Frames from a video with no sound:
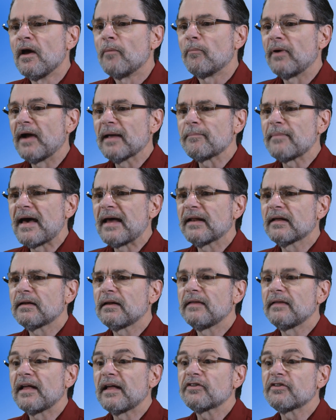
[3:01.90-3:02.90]

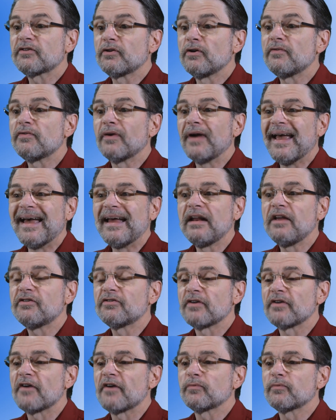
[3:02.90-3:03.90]
Pragmatically, that's true for any
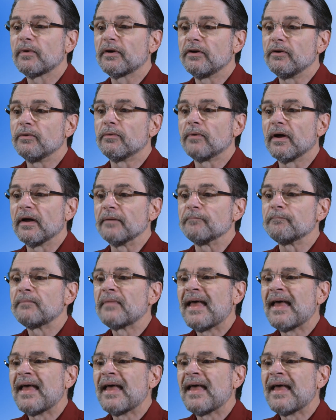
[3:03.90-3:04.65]
software you run.